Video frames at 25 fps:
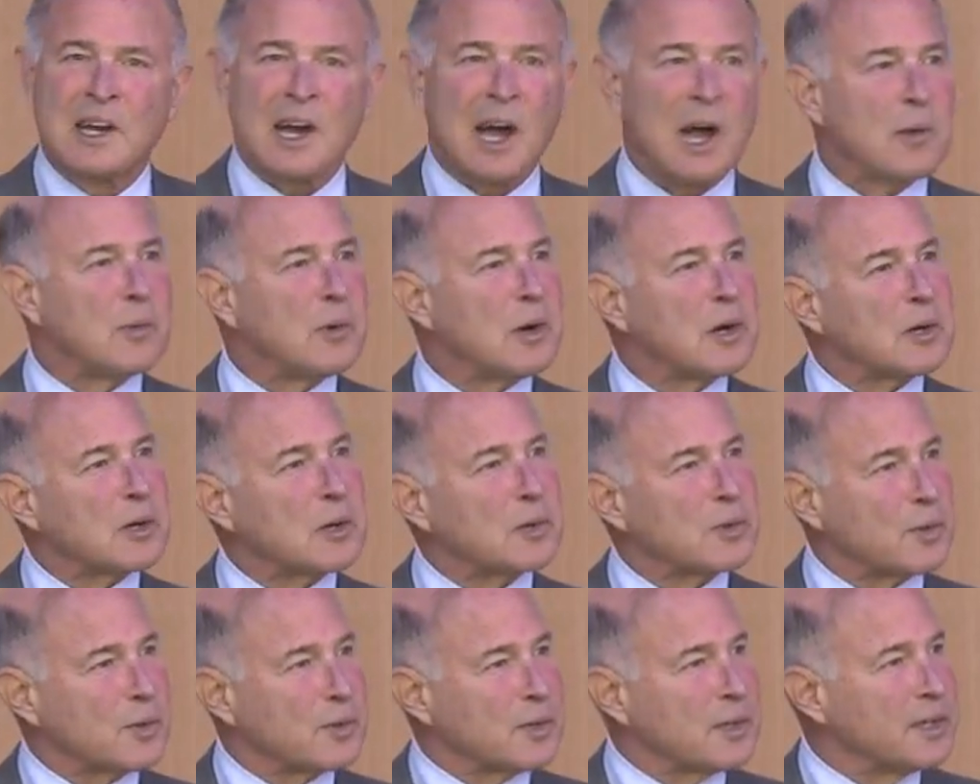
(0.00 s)
I won't
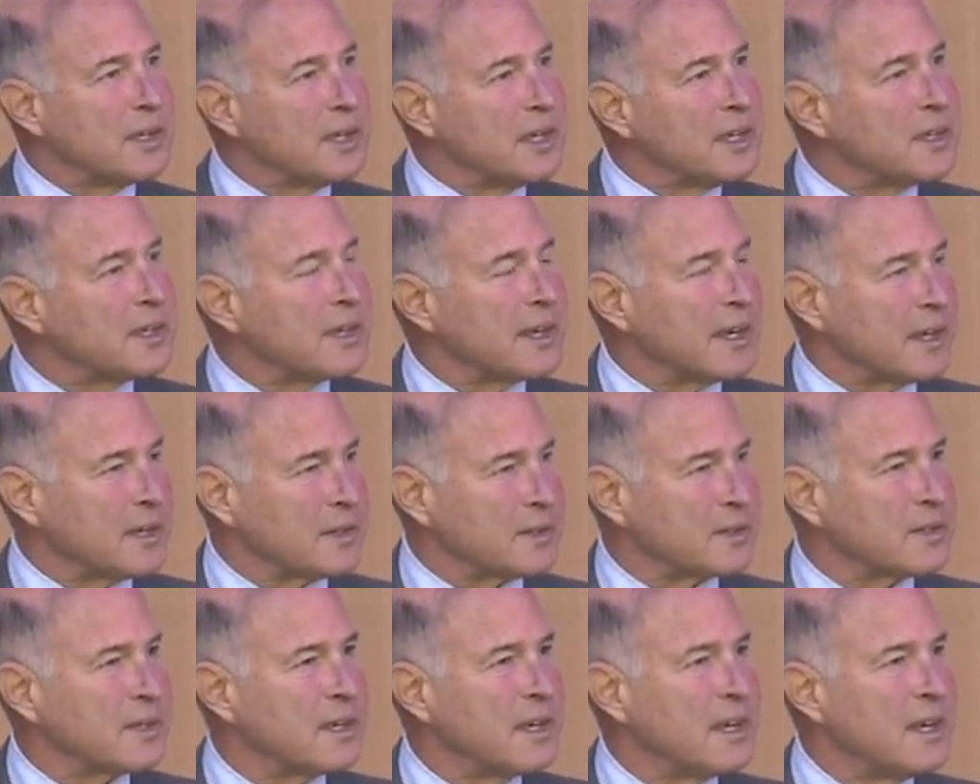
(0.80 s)
go through the
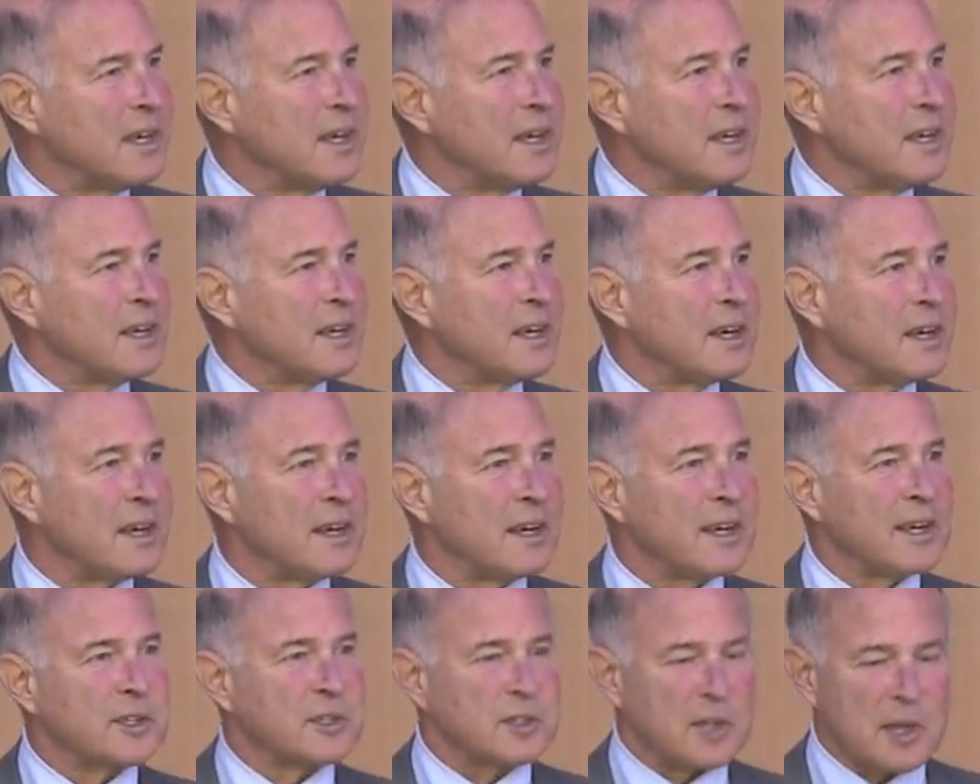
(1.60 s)
details. Uh,
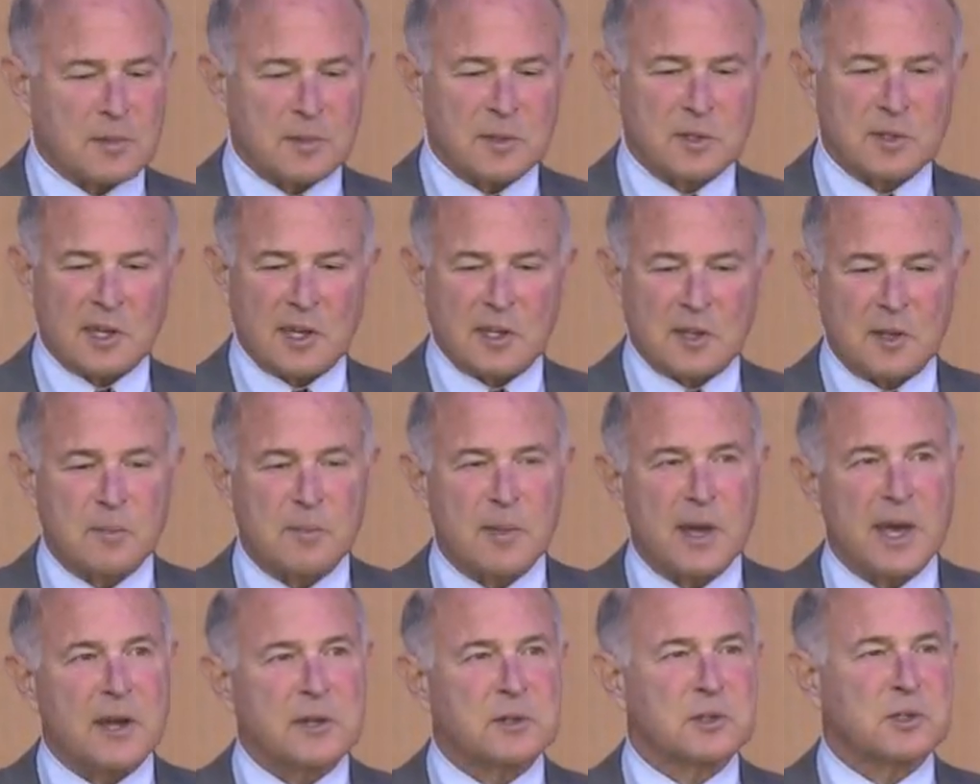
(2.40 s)
except to say that
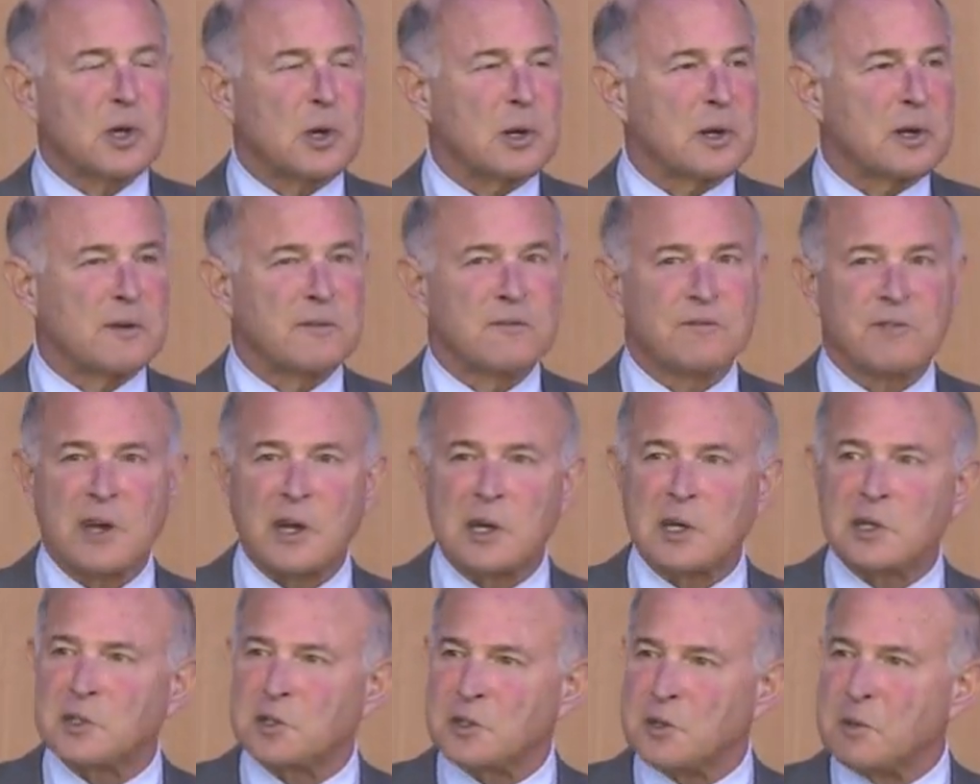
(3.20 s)
Madisonian
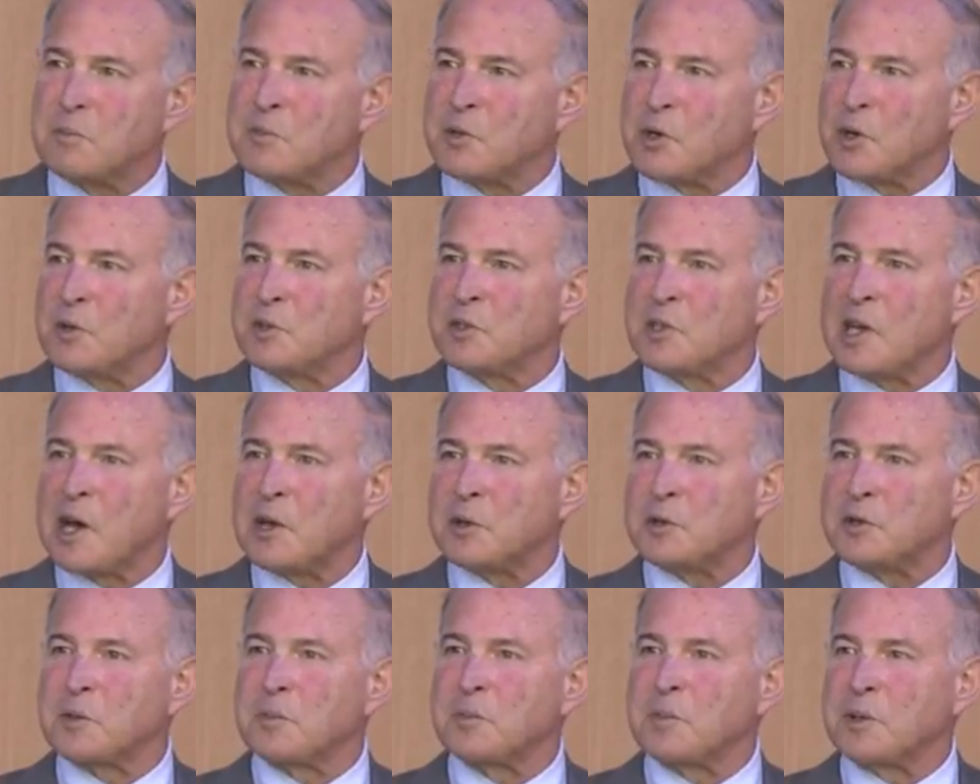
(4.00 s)
federalism turns
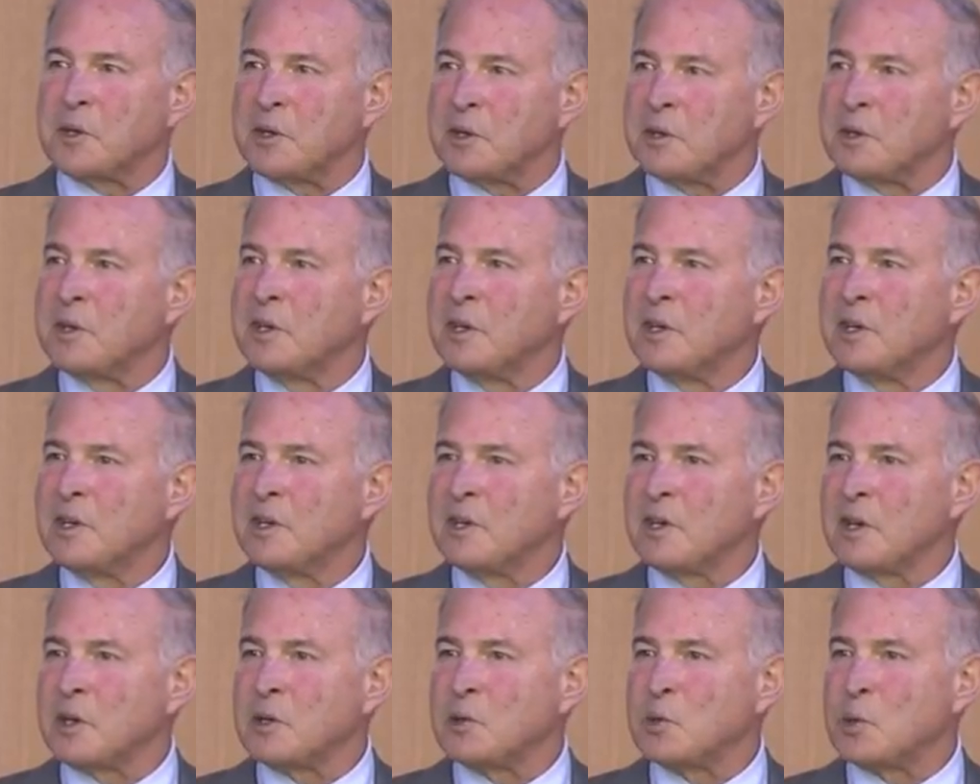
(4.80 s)
out to be
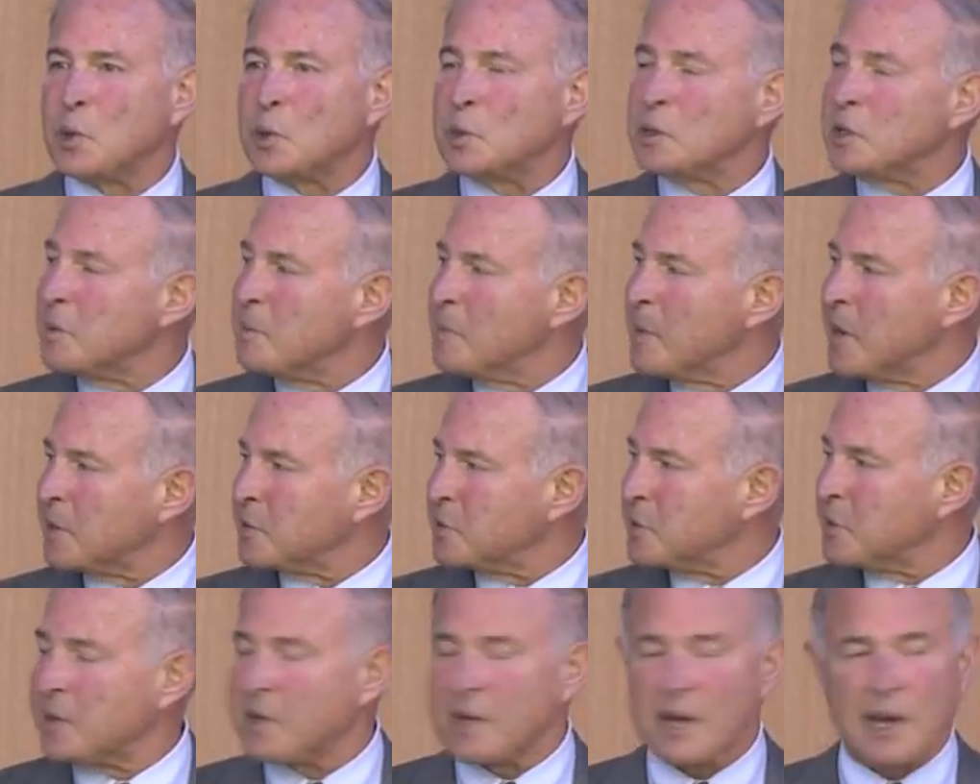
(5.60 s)
a truly
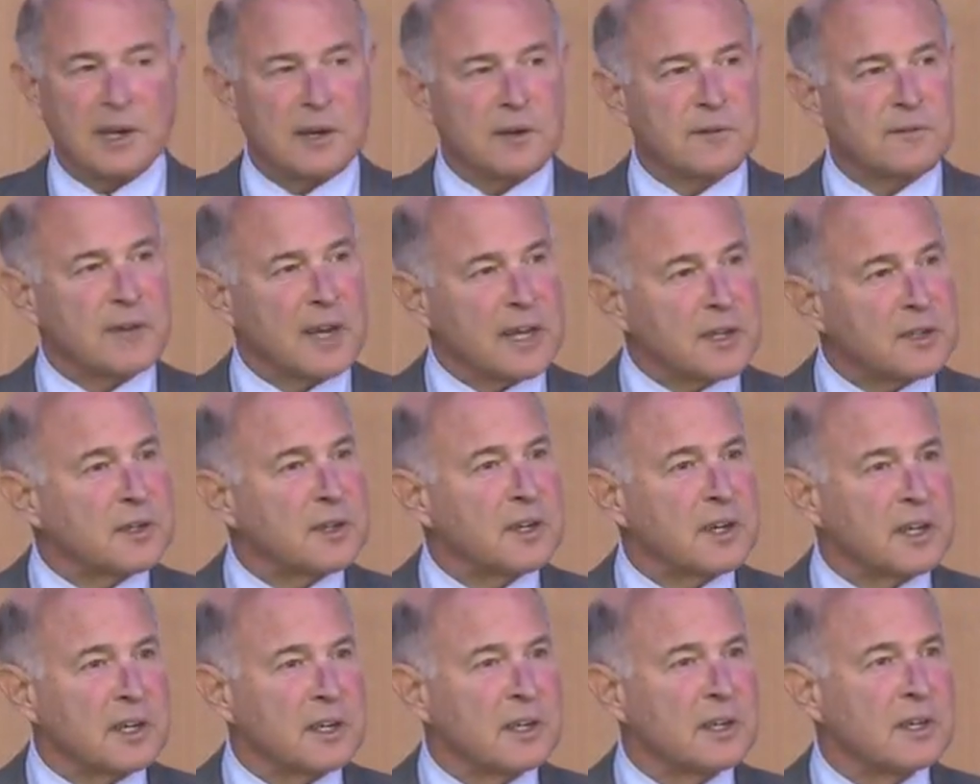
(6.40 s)
messy kind of
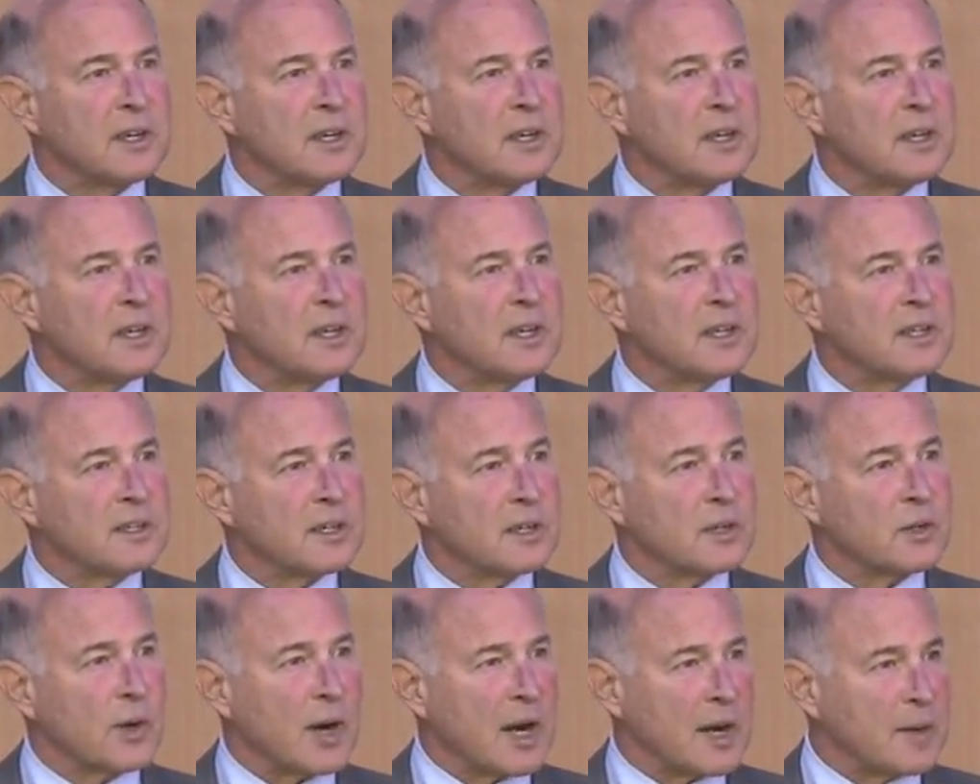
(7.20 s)
entity
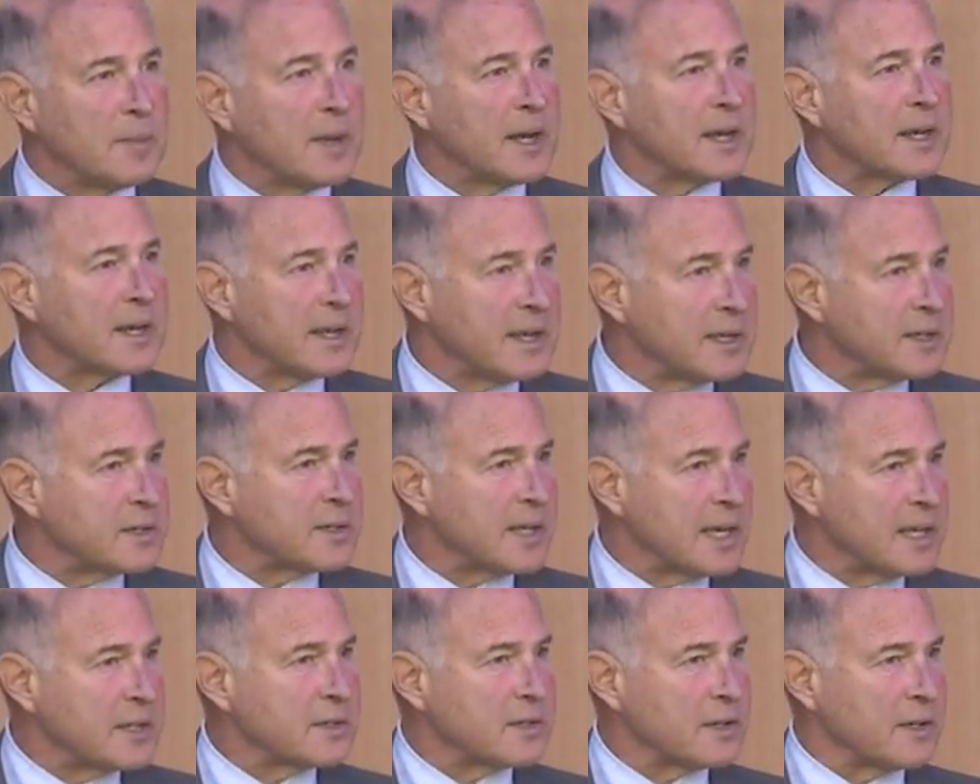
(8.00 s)
to try to make any
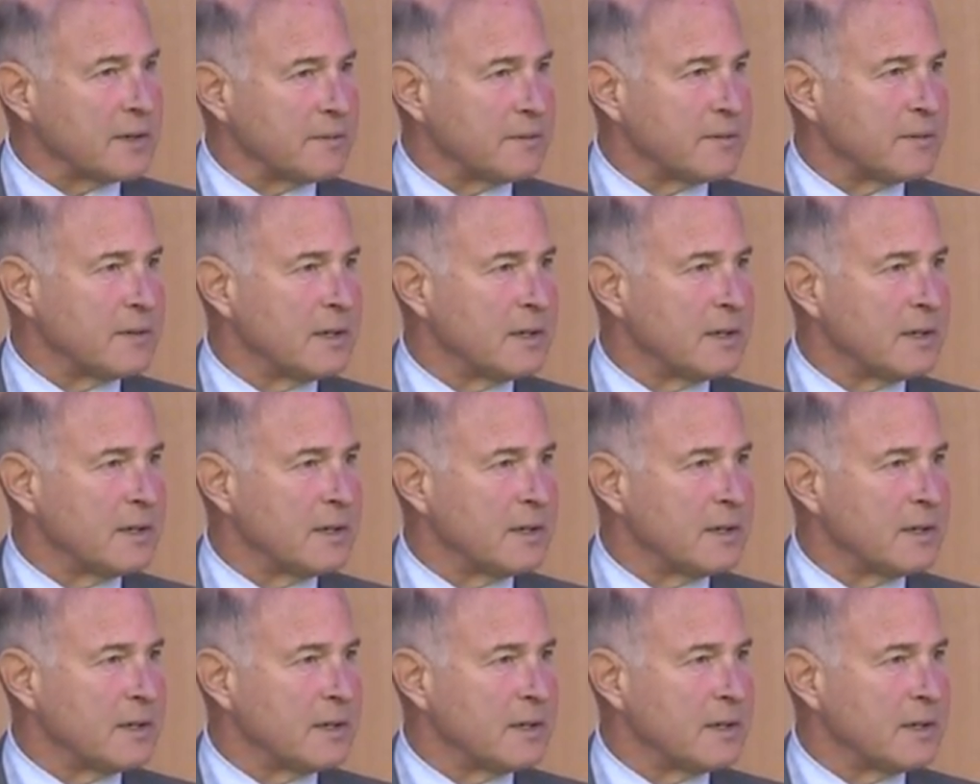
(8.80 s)
sense of.